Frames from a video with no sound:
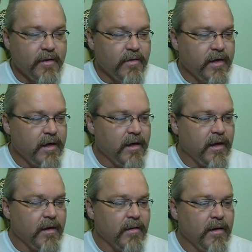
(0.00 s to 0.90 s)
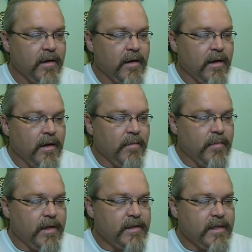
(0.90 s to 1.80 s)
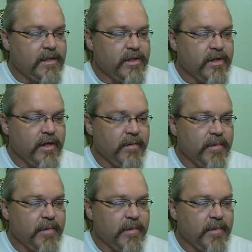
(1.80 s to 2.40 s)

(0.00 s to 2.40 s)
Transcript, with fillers: no kidding, but uh, she couldn't have